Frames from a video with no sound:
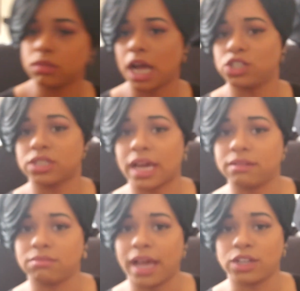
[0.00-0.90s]
I think I
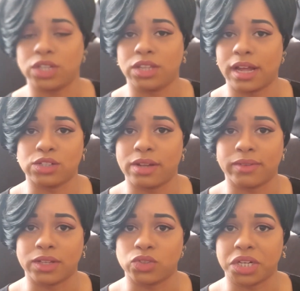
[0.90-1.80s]
just have to
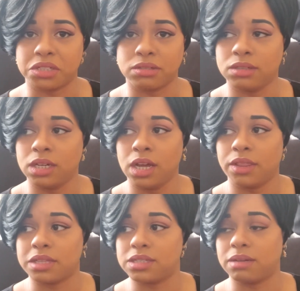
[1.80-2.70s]
get dressed.
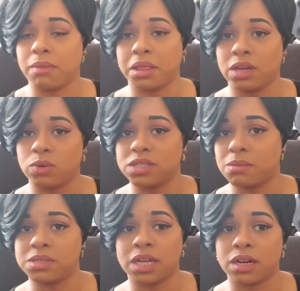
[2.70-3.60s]
That's it. My little one is
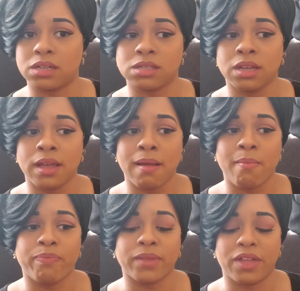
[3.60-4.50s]
upstairs.
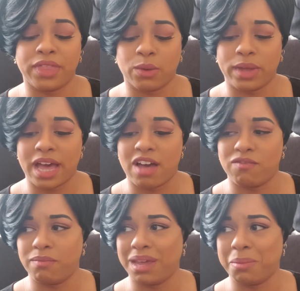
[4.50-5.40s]
I think we
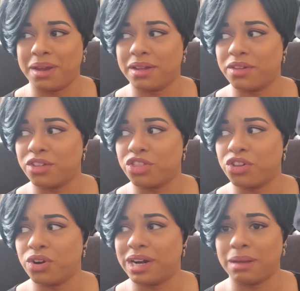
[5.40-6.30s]
have maybe another
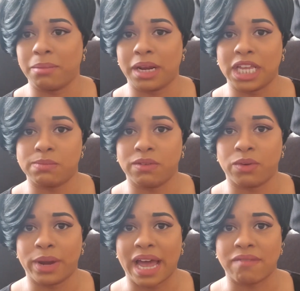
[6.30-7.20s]
30 minutes
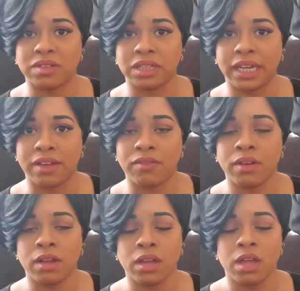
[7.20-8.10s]
before we have to leave.
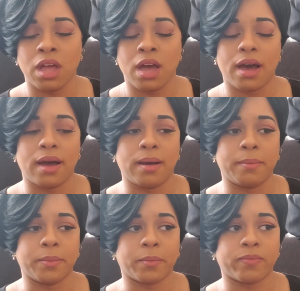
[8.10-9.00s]

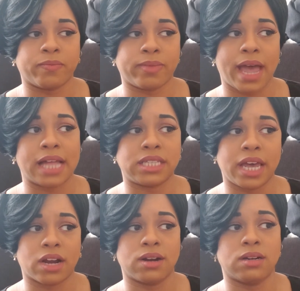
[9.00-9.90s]
I
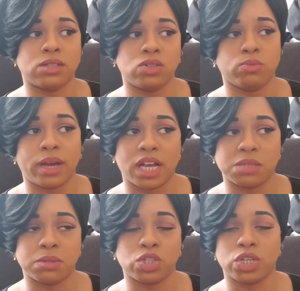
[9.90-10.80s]
take her to my
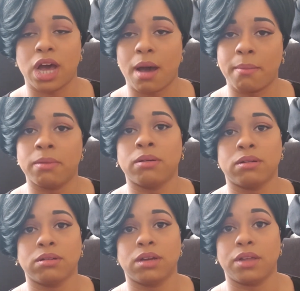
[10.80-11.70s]
husband's job,
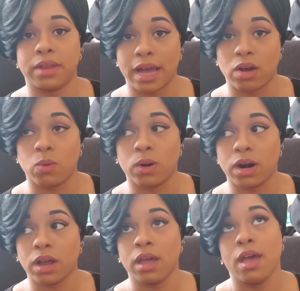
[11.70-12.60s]
and then I go to
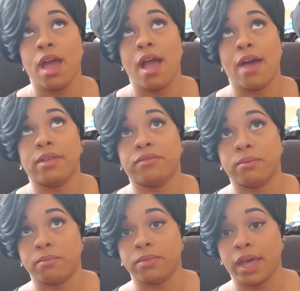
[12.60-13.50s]
work. And then
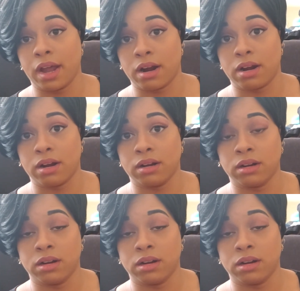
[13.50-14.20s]
from there,